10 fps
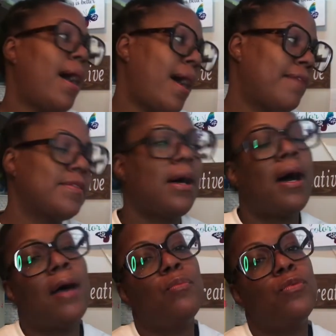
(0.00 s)
after
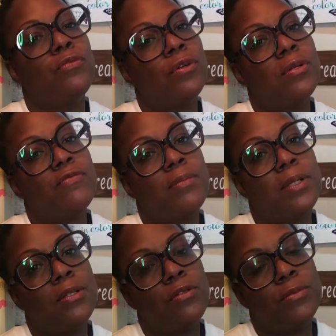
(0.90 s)
I moved on from
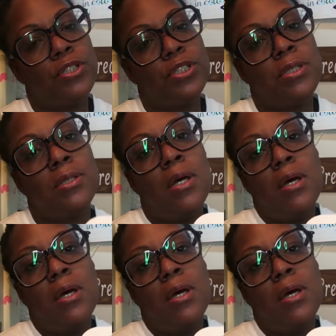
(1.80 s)
the little machine